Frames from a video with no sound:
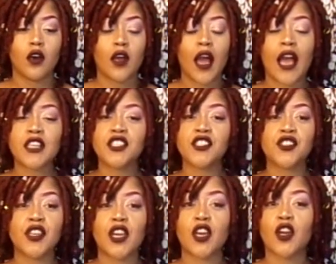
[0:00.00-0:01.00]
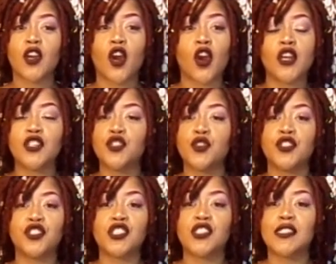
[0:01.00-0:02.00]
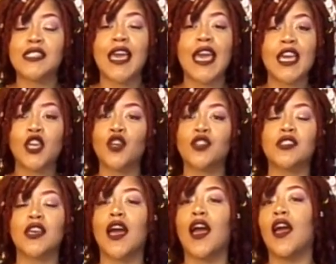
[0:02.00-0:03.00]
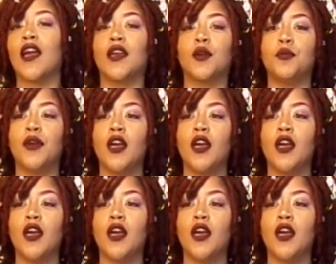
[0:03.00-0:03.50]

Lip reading: I just encourage you to just take your time.